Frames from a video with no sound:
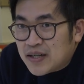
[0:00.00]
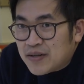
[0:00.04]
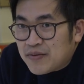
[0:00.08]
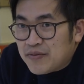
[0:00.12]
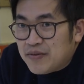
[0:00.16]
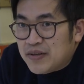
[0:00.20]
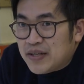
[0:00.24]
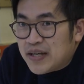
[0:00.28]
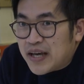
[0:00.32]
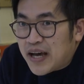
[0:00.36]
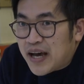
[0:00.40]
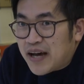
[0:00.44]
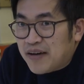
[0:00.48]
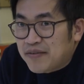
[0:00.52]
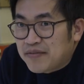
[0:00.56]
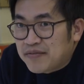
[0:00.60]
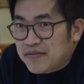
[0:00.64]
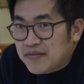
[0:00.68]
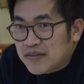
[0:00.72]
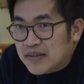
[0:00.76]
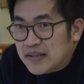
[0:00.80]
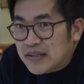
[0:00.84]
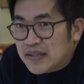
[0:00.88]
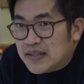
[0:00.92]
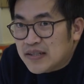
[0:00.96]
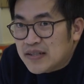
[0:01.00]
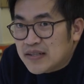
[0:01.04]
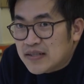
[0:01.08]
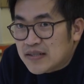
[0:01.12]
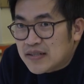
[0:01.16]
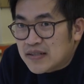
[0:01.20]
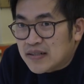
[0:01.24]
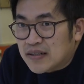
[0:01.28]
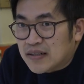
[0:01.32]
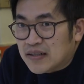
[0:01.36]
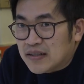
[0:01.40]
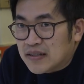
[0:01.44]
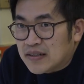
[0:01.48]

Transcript: we have this